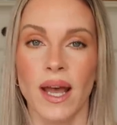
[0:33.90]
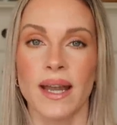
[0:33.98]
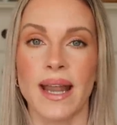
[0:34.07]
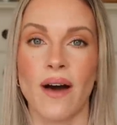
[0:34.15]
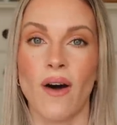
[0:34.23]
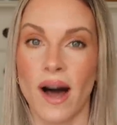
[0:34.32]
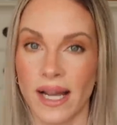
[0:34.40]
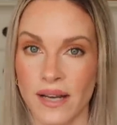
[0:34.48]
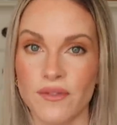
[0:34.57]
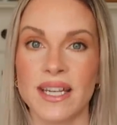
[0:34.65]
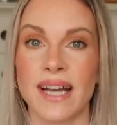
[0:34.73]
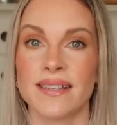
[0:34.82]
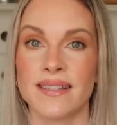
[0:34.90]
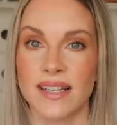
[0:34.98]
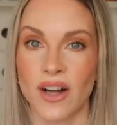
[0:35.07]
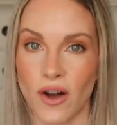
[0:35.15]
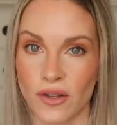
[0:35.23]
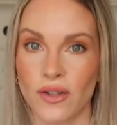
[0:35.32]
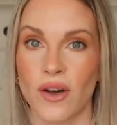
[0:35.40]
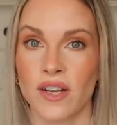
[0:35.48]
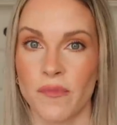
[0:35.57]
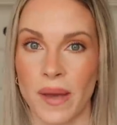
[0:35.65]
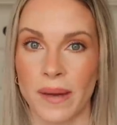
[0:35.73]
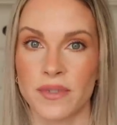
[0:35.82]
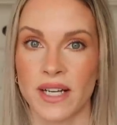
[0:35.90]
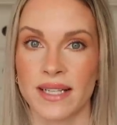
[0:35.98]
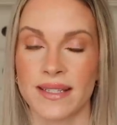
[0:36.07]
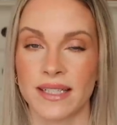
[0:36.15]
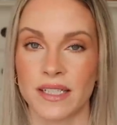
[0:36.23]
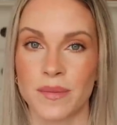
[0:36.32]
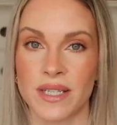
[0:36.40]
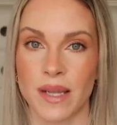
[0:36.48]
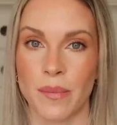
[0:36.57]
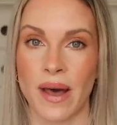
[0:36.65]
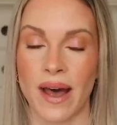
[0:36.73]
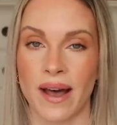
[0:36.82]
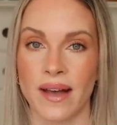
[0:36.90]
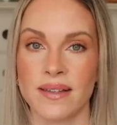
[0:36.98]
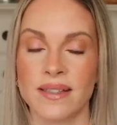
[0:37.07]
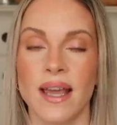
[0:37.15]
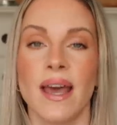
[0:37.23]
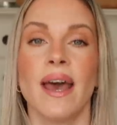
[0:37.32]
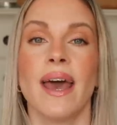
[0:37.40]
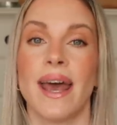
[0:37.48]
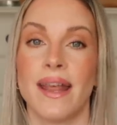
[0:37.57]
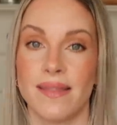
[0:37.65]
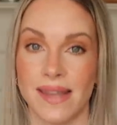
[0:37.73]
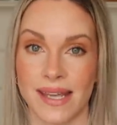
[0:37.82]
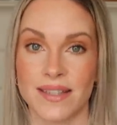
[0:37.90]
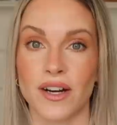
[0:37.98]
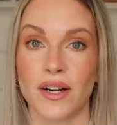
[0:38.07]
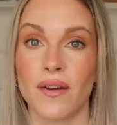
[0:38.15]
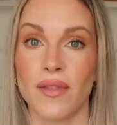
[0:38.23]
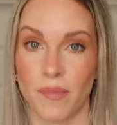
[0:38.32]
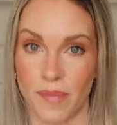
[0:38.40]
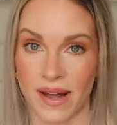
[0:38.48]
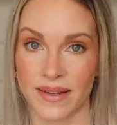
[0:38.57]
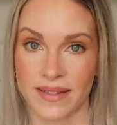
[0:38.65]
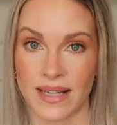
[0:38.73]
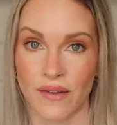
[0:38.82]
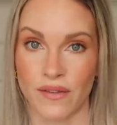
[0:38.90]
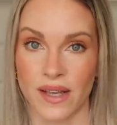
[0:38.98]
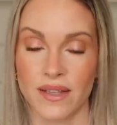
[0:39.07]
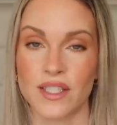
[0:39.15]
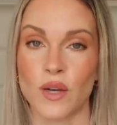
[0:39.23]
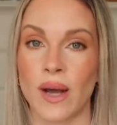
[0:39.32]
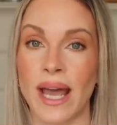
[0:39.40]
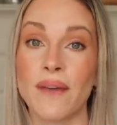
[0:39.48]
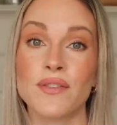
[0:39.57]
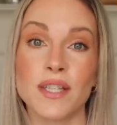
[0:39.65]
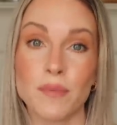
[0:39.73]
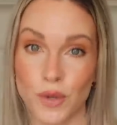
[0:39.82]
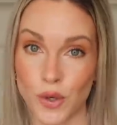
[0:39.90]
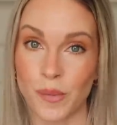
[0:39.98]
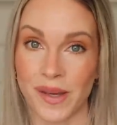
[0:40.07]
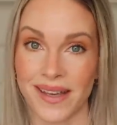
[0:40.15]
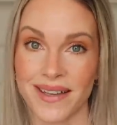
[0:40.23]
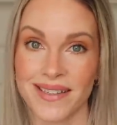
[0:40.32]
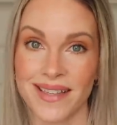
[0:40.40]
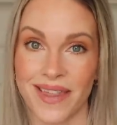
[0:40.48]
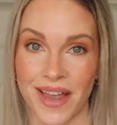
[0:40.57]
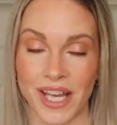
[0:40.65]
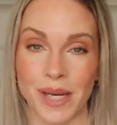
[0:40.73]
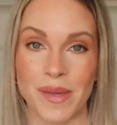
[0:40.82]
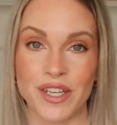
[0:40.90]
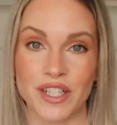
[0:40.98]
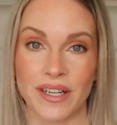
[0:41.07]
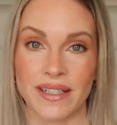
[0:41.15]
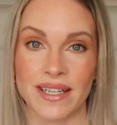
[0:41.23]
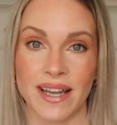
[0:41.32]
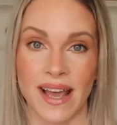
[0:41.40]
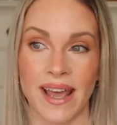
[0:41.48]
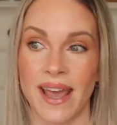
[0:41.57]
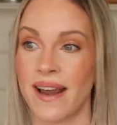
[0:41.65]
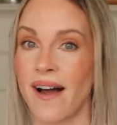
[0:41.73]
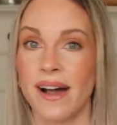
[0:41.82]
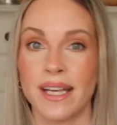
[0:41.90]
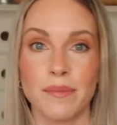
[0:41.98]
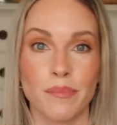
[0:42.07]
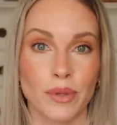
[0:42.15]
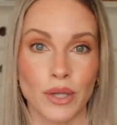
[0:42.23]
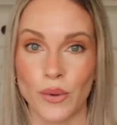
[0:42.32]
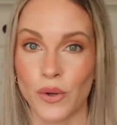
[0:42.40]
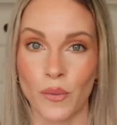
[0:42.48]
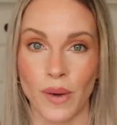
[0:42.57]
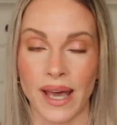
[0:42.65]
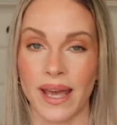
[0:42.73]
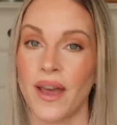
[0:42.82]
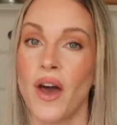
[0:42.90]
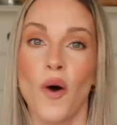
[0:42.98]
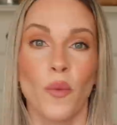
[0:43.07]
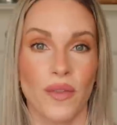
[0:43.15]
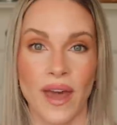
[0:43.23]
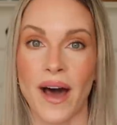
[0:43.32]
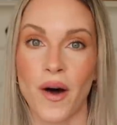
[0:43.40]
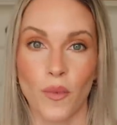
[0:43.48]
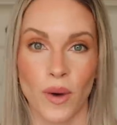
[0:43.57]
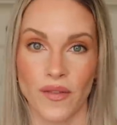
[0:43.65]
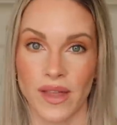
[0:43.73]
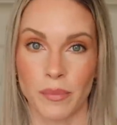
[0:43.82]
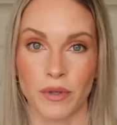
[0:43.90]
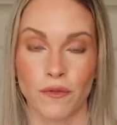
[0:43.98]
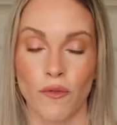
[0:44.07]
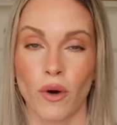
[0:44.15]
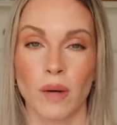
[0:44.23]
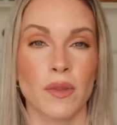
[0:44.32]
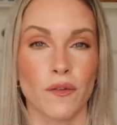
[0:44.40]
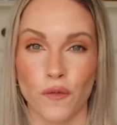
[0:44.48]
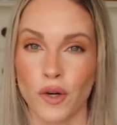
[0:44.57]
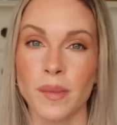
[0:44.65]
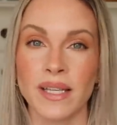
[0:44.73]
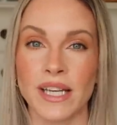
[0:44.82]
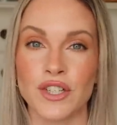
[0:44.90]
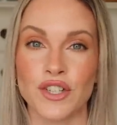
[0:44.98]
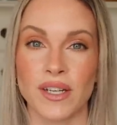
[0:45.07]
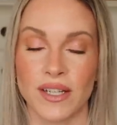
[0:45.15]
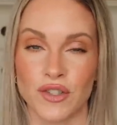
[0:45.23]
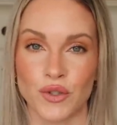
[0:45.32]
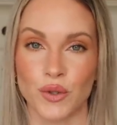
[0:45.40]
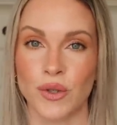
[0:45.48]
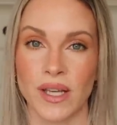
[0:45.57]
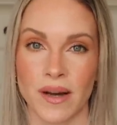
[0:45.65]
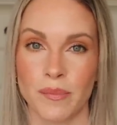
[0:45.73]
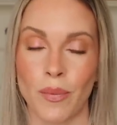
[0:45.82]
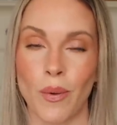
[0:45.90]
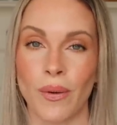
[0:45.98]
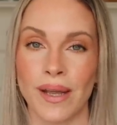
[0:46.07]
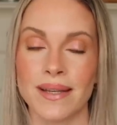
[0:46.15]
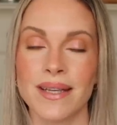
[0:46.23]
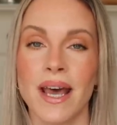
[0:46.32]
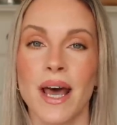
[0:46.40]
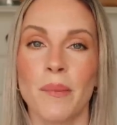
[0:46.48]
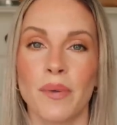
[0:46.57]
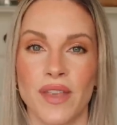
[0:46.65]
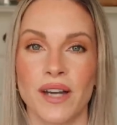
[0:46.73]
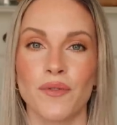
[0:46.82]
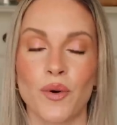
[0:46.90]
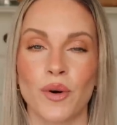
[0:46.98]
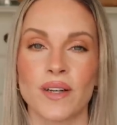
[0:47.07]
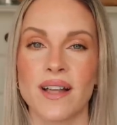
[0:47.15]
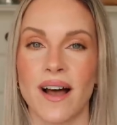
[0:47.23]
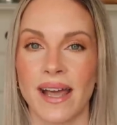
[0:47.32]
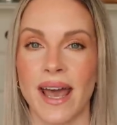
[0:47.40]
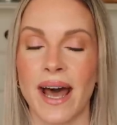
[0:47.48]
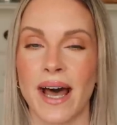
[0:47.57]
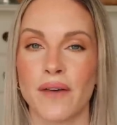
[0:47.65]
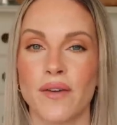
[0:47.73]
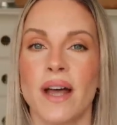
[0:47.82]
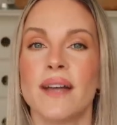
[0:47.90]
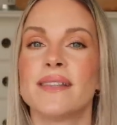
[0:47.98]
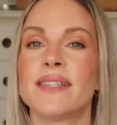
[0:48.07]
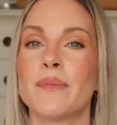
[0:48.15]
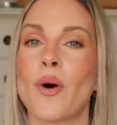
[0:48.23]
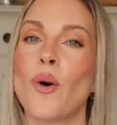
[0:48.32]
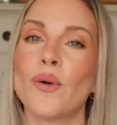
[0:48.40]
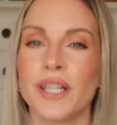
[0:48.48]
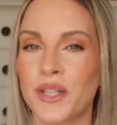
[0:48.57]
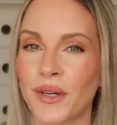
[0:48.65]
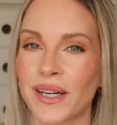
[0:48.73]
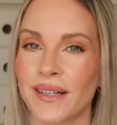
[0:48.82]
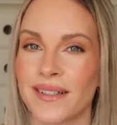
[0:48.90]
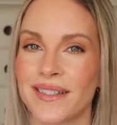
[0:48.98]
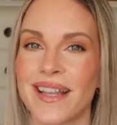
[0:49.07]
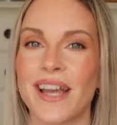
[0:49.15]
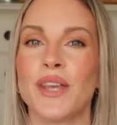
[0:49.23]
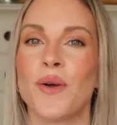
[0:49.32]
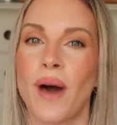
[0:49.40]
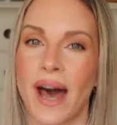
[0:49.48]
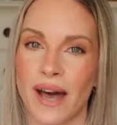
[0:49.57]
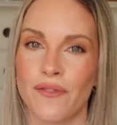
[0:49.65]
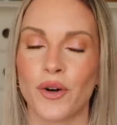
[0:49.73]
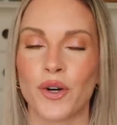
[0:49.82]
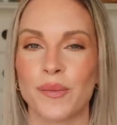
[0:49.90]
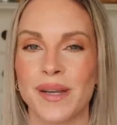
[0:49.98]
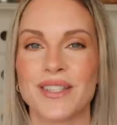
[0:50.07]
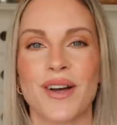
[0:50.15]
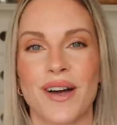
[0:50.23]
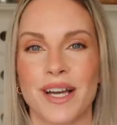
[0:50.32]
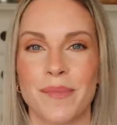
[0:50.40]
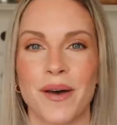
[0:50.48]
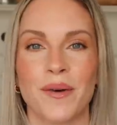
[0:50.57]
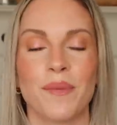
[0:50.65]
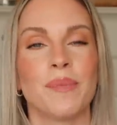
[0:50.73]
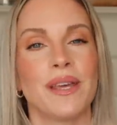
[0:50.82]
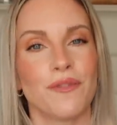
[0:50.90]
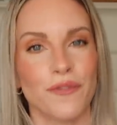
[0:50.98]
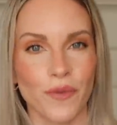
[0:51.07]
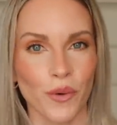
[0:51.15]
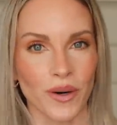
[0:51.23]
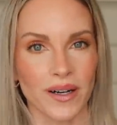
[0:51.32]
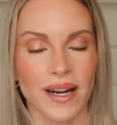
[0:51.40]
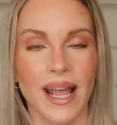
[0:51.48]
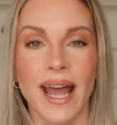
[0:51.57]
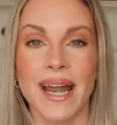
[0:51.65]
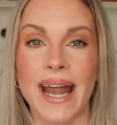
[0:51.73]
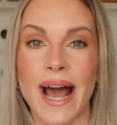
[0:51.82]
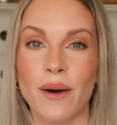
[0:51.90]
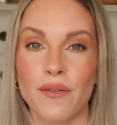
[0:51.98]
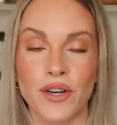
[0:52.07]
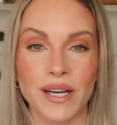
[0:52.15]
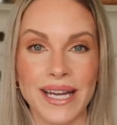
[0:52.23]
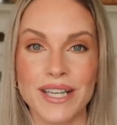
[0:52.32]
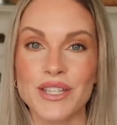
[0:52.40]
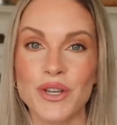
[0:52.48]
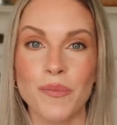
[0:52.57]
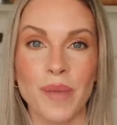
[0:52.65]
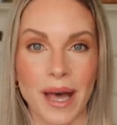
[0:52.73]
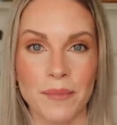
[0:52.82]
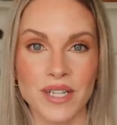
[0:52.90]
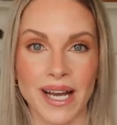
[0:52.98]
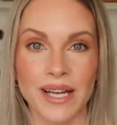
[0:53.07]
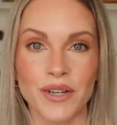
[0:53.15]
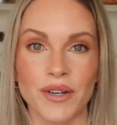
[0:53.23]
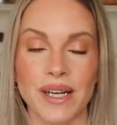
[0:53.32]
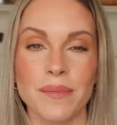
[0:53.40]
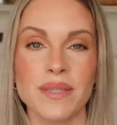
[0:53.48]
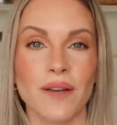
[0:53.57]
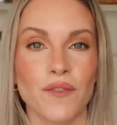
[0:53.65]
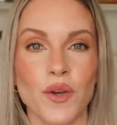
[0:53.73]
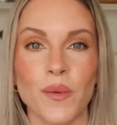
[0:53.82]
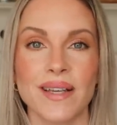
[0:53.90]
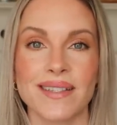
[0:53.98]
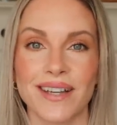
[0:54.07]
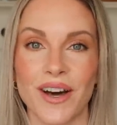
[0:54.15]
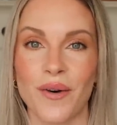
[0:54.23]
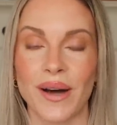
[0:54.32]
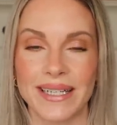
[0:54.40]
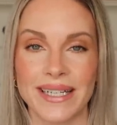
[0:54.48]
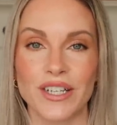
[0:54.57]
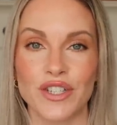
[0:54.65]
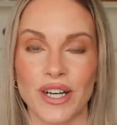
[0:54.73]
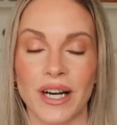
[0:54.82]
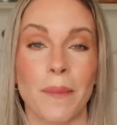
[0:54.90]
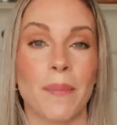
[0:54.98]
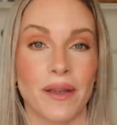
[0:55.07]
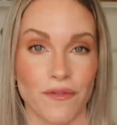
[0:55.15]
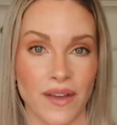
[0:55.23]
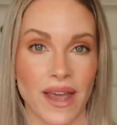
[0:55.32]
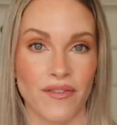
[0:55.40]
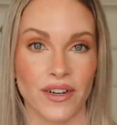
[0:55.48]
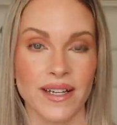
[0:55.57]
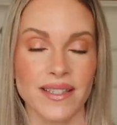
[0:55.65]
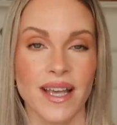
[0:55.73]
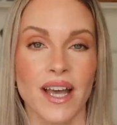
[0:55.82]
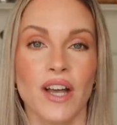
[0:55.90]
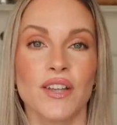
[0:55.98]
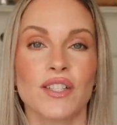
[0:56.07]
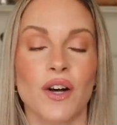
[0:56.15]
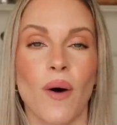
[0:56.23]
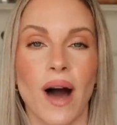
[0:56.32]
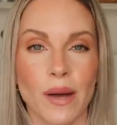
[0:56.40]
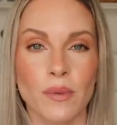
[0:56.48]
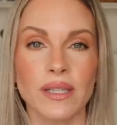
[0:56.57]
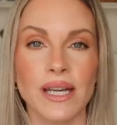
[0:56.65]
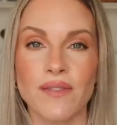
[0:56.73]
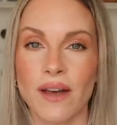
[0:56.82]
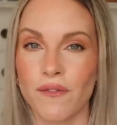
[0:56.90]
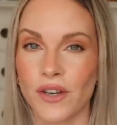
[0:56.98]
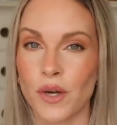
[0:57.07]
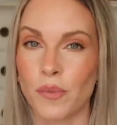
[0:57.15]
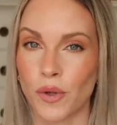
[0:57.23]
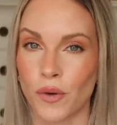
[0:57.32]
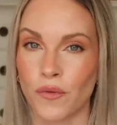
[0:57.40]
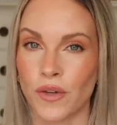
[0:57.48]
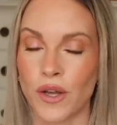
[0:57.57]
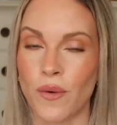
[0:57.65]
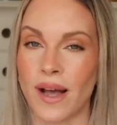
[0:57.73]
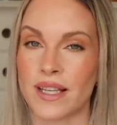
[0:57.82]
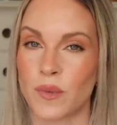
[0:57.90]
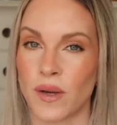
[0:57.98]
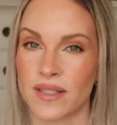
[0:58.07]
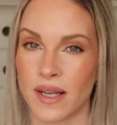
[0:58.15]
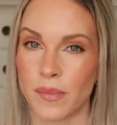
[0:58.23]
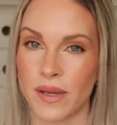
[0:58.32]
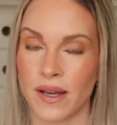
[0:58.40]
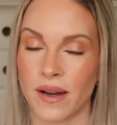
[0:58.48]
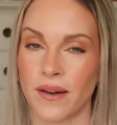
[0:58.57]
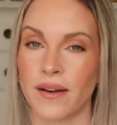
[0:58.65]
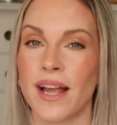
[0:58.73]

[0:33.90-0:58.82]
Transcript: Now, I have tested a lot of peptide serums in the past, and these are the best 7. So I have some newbies that I'm gonna be sharing today, and I am blown away with how well they perform. The formulation is truly on point, but then of course I have some holy grails that you have heard me talk about before. Now, if you're into peptide creams, a few weeks ago I did share my favorites. So I will leave that video below for you as well as up here.